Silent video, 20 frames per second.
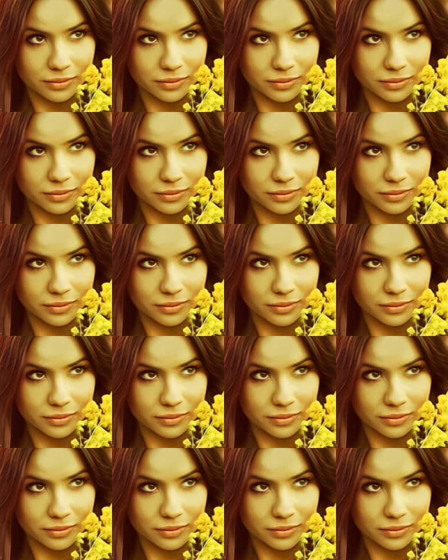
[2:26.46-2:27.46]

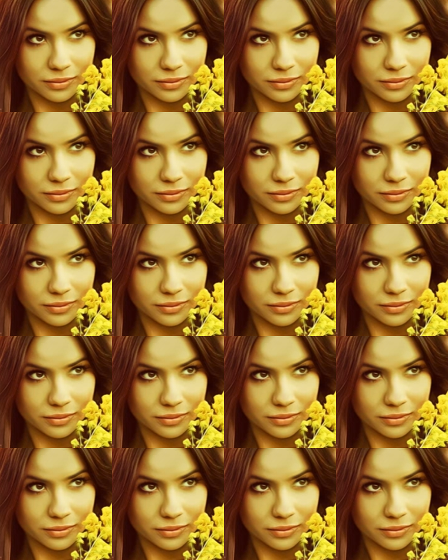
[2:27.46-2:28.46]

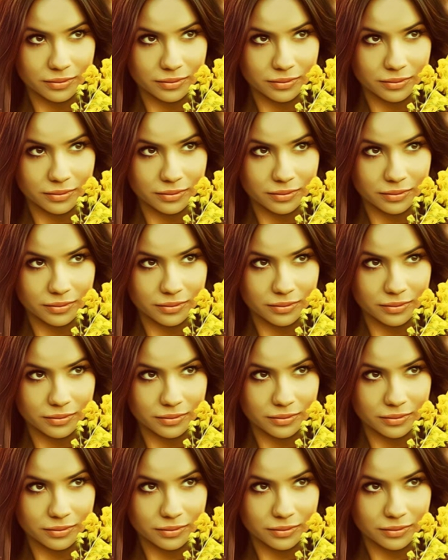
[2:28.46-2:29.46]

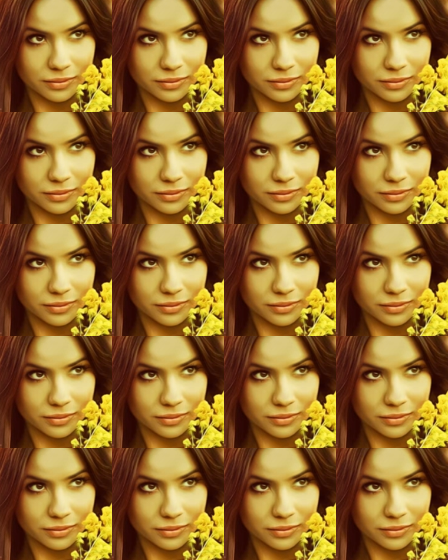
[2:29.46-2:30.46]

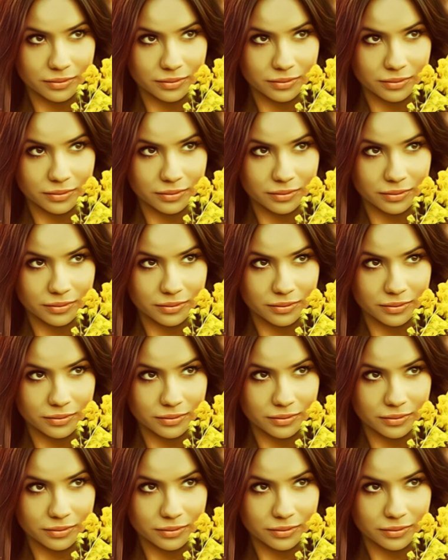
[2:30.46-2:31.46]

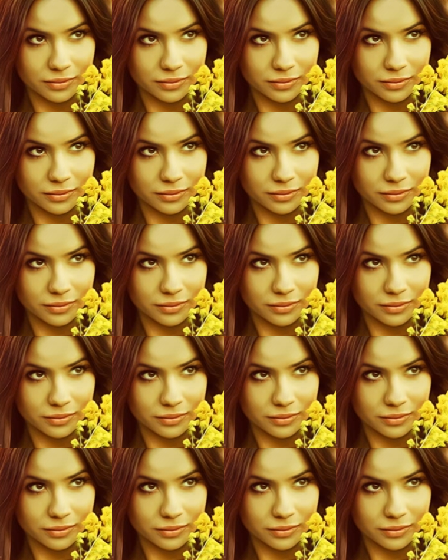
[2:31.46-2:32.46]

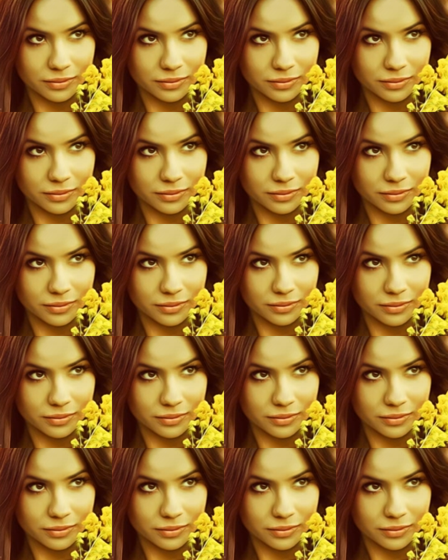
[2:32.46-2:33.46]

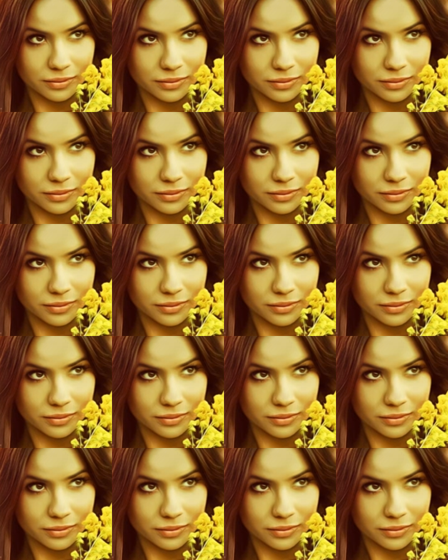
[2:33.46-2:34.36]
The face doesn't move, so there is nothing to read.